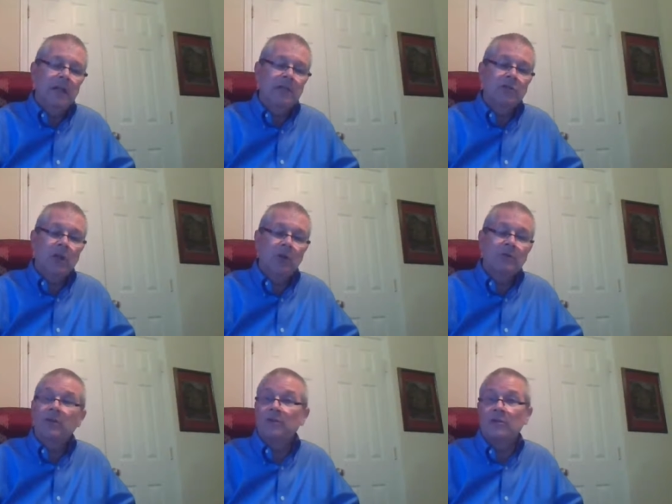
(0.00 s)
He
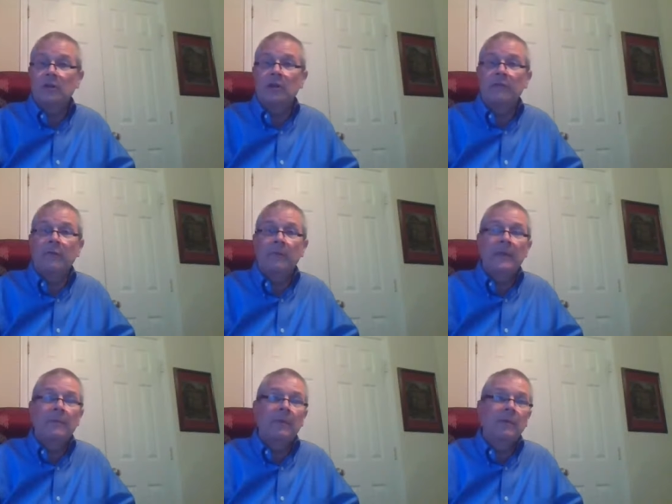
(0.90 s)
shows concern for
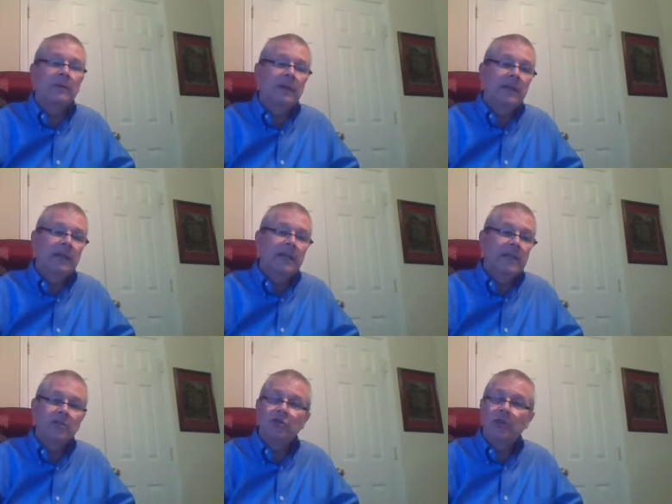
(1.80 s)
people.
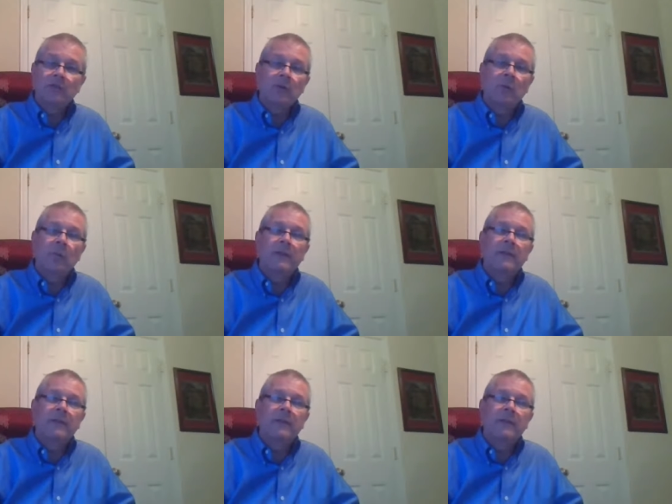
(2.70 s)
He's gentle with